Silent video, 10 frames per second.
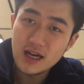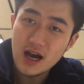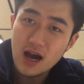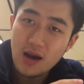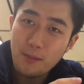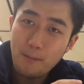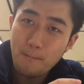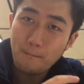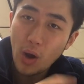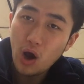
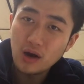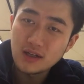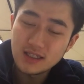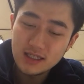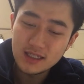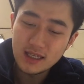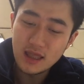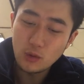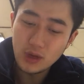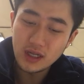part in
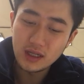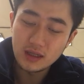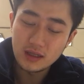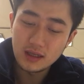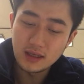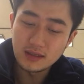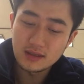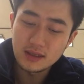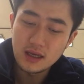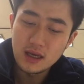the reading
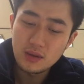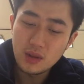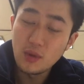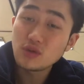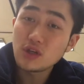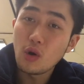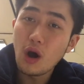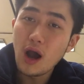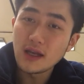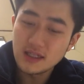is the musical
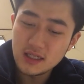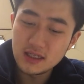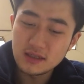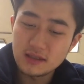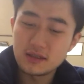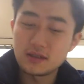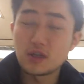ideas,